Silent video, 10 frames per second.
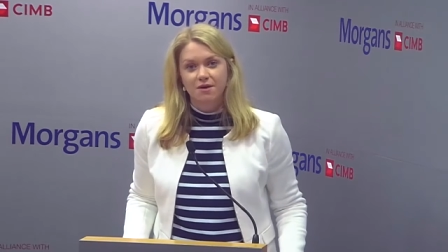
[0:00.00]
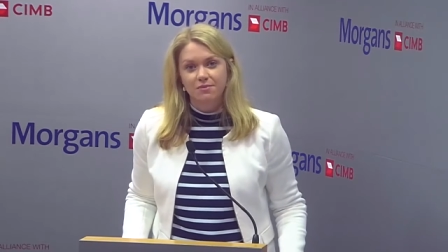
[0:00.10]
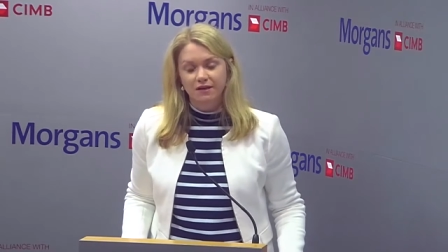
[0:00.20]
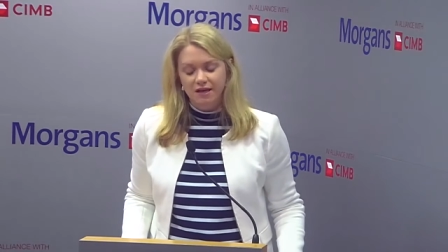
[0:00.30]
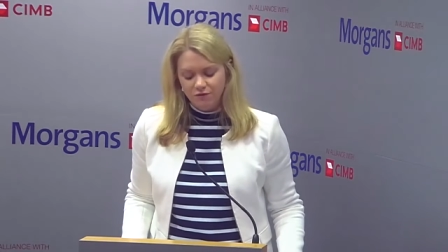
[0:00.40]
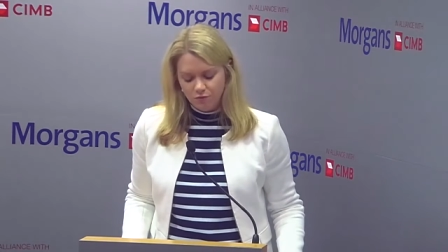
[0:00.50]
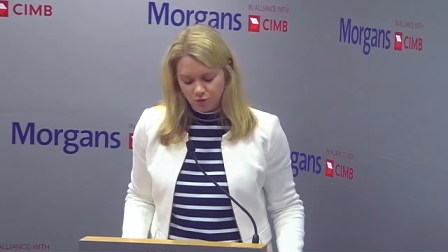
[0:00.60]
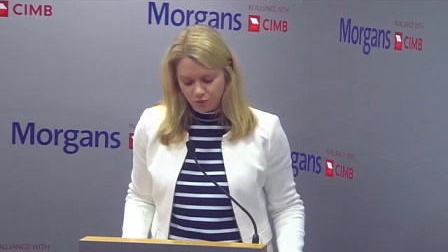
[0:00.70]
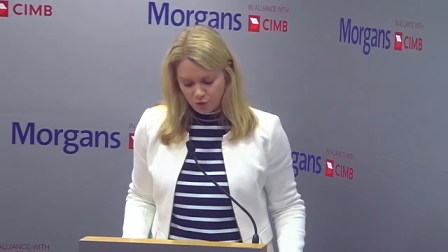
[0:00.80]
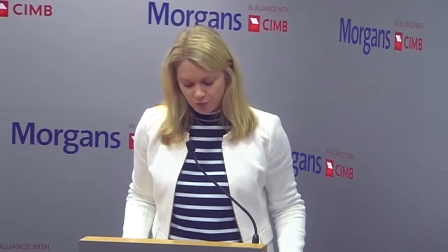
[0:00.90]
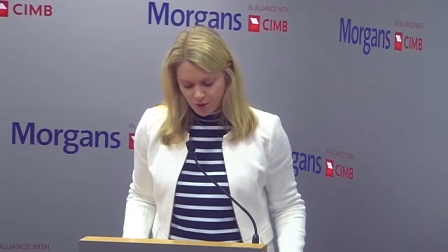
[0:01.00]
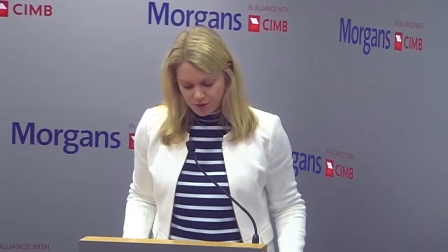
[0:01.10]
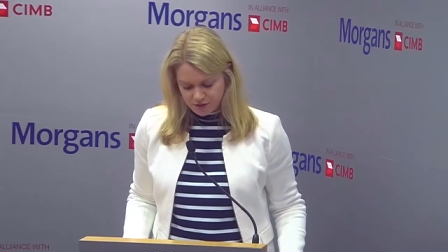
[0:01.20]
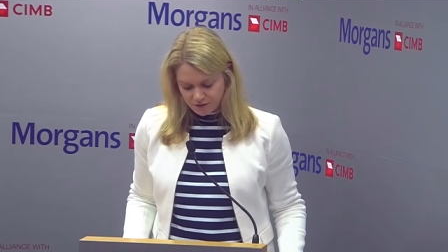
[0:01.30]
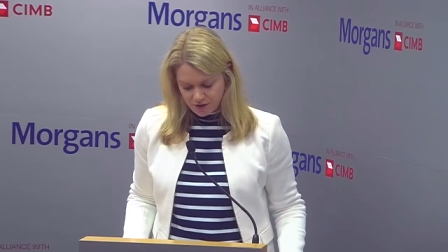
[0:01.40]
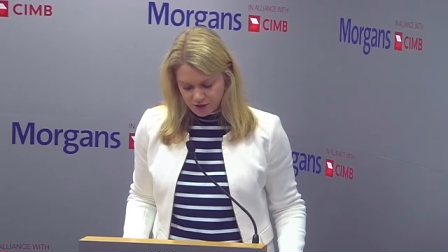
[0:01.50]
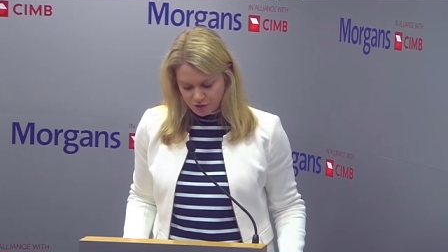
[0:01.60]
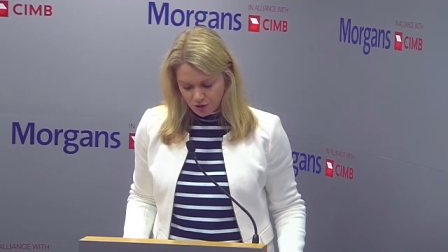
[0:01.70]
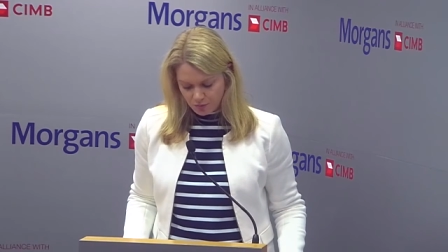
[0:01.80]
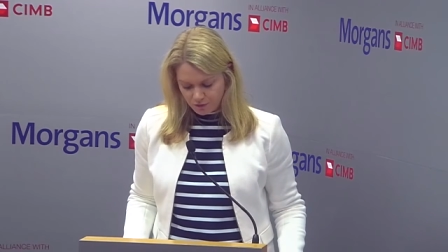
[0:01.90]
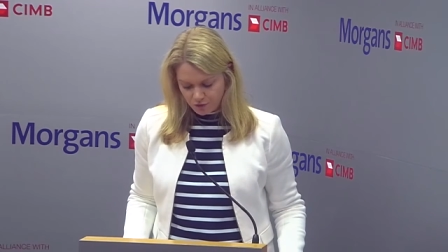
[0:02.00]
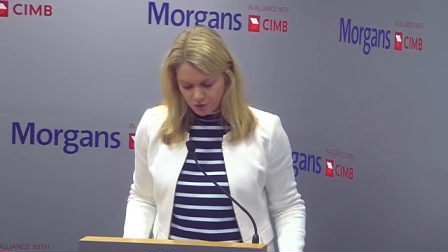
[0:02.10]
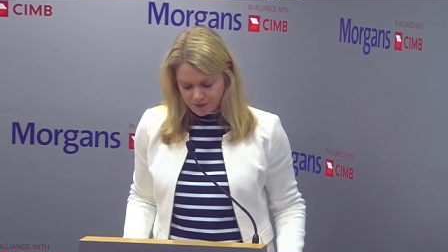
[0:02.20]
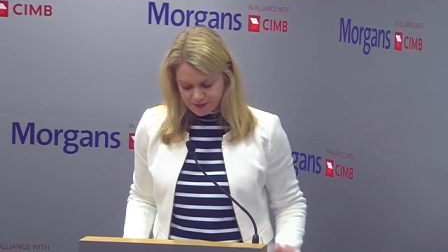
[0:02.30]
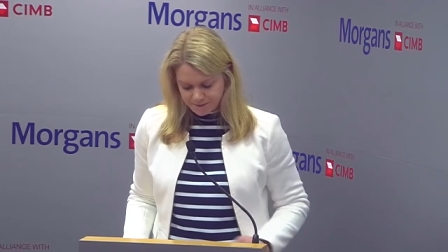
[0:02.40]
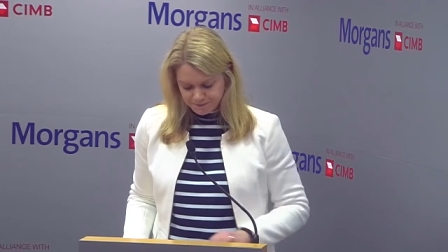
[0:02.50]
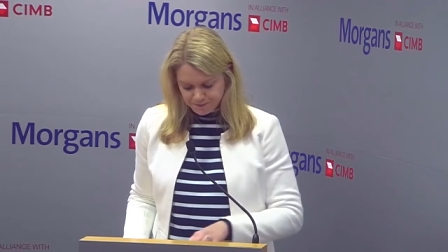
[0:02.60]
I believe, it will will post a very strong performance.